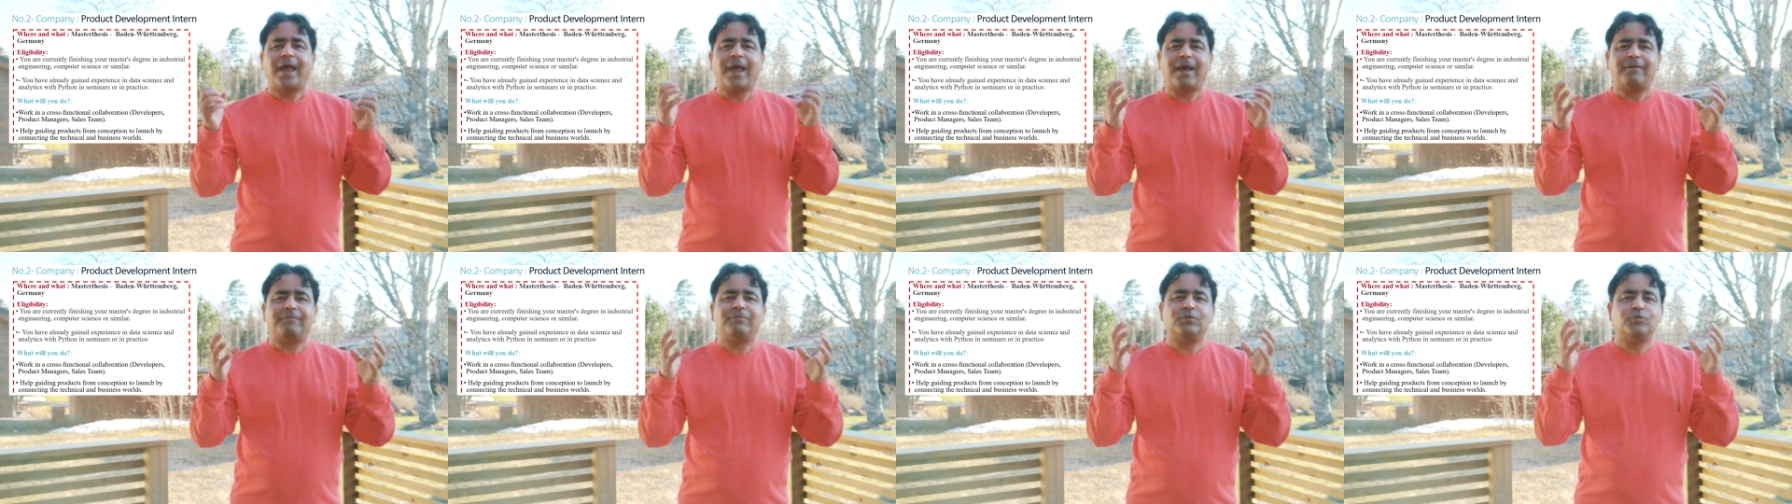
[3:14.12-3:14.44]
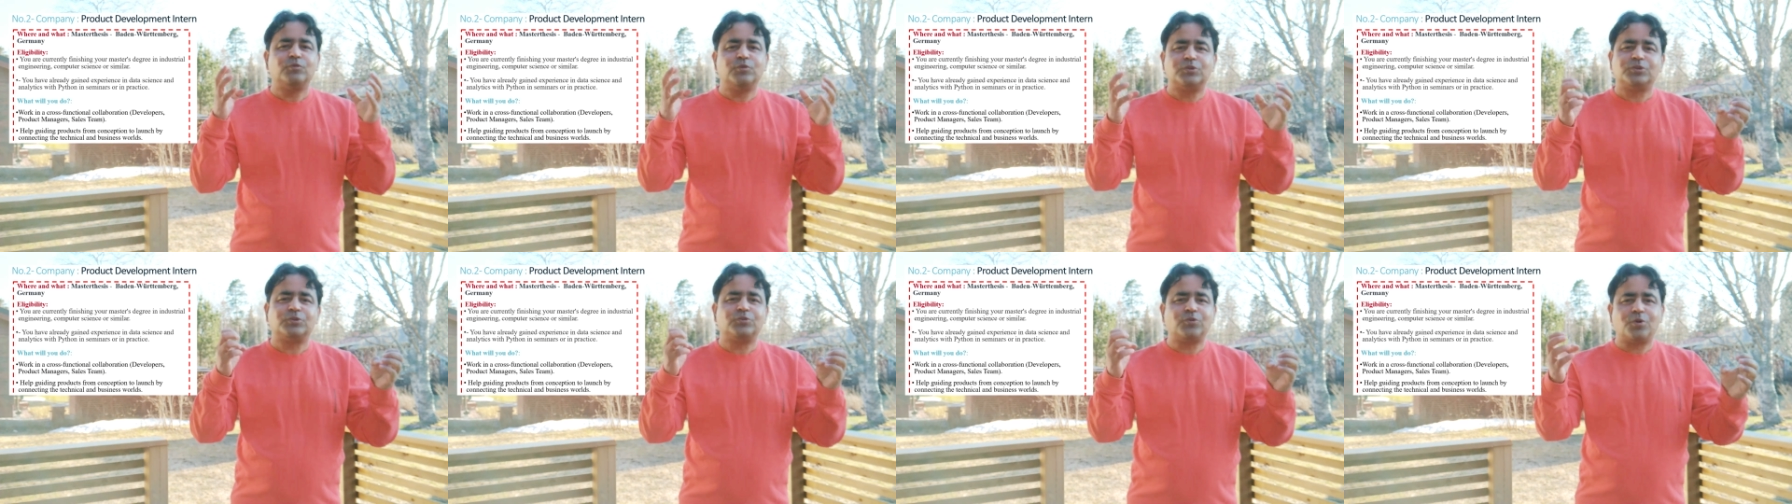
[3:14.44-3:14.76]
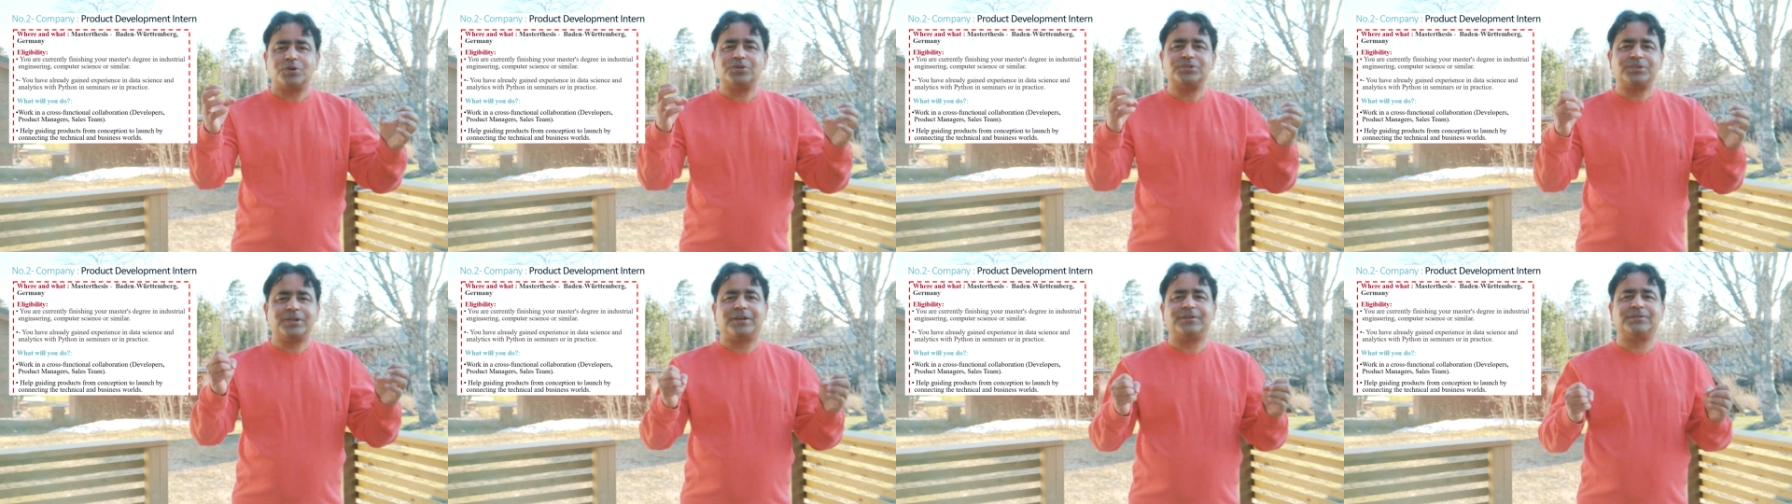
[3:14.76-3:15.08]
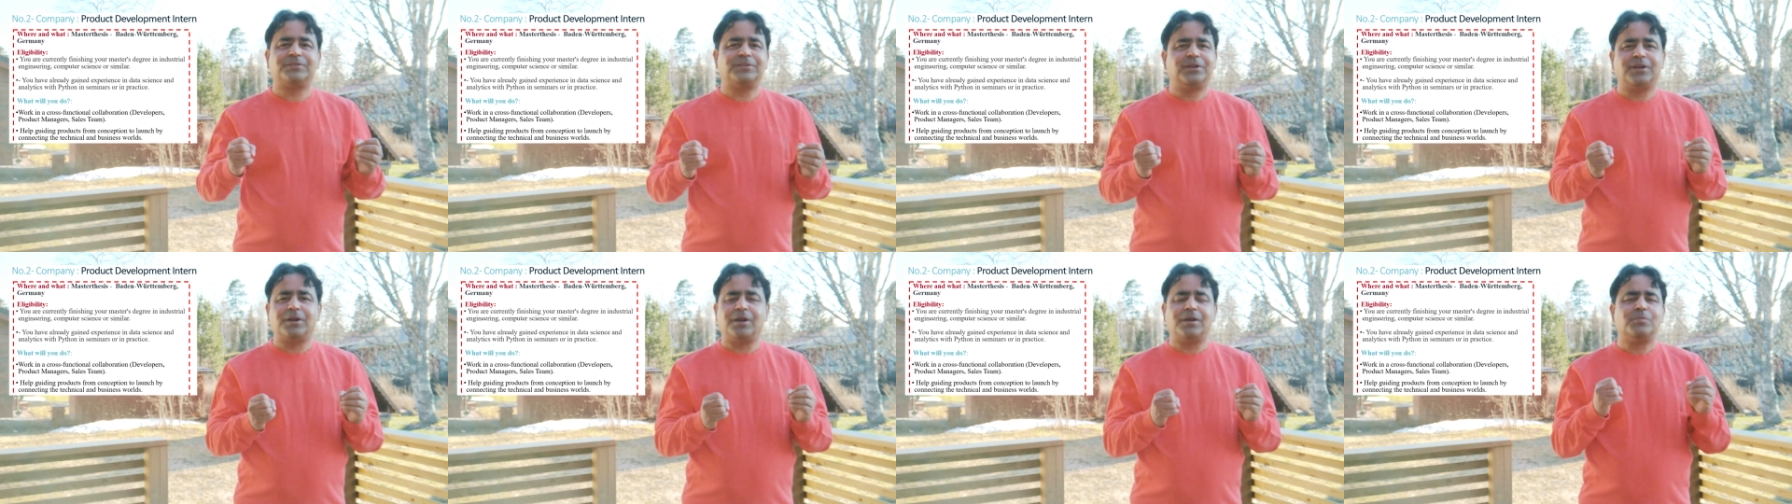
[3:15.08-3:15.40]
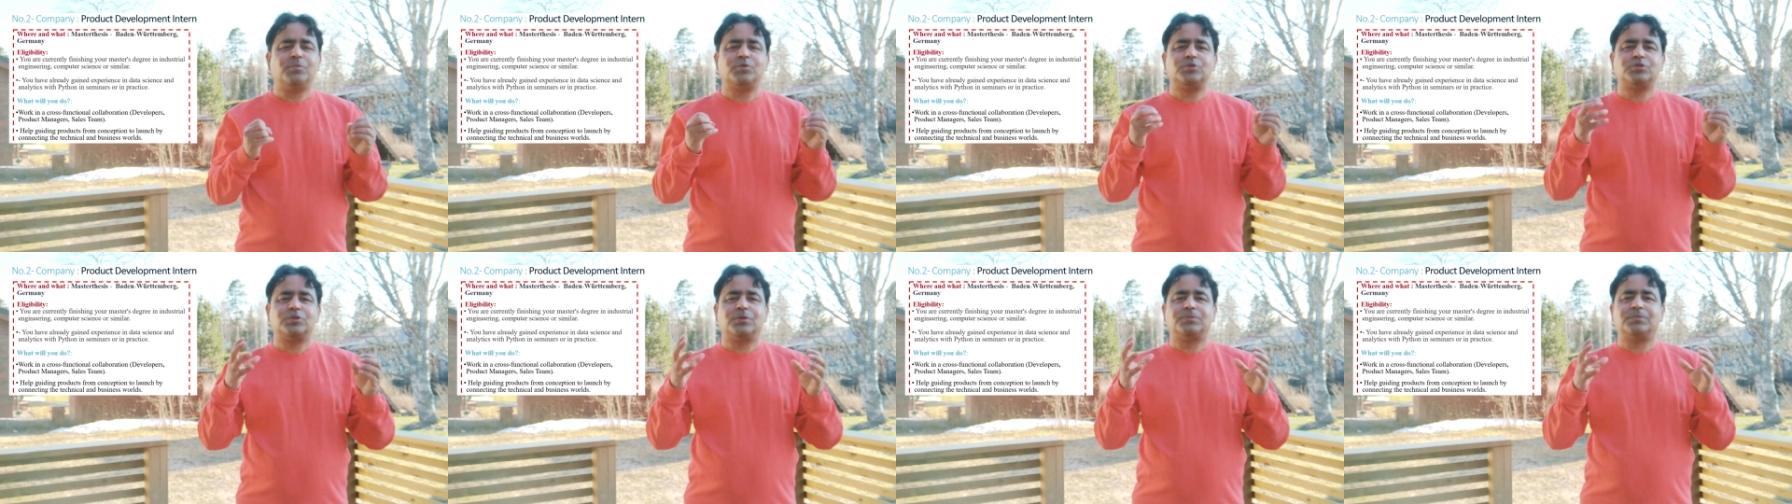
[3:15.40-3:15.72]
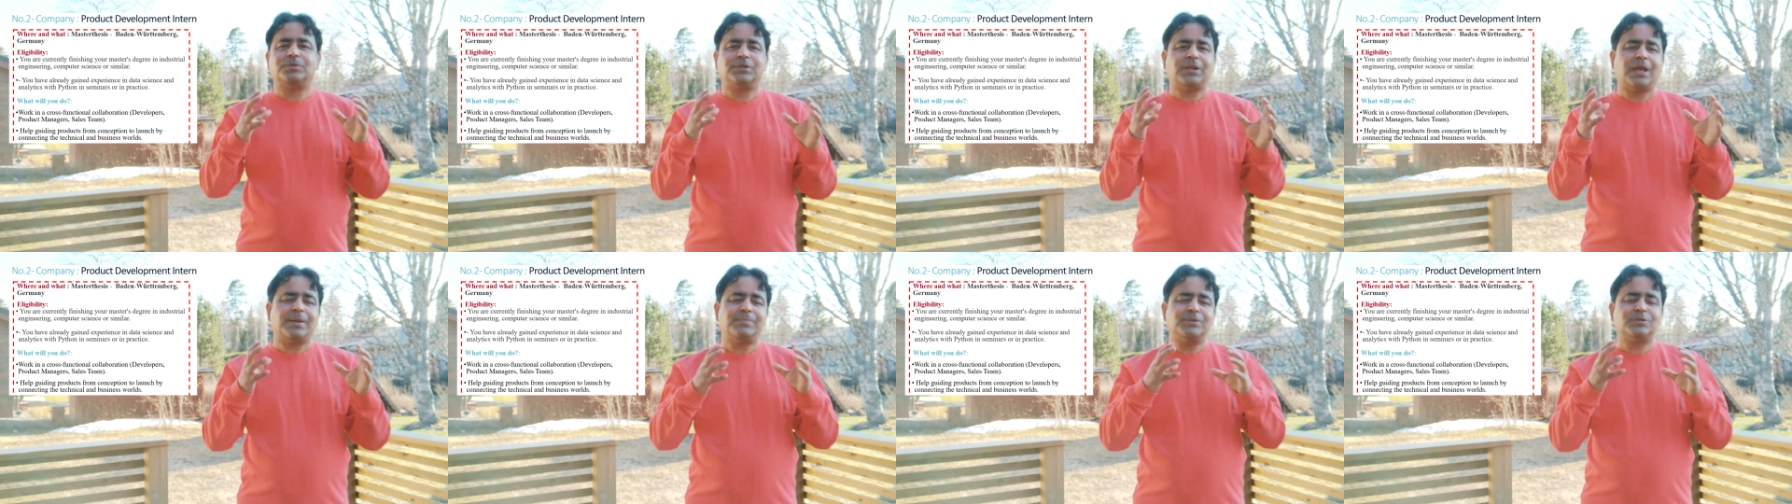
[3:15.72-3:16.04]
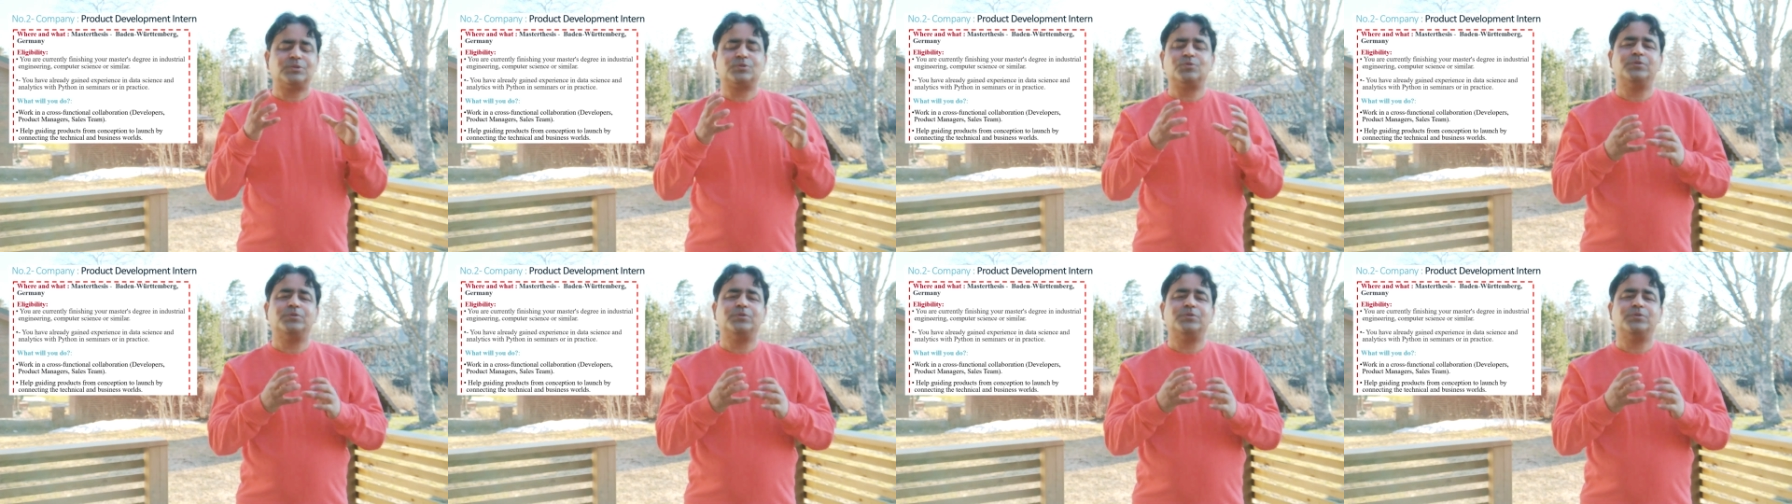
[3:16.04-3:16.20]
have a good contact there, and most of the time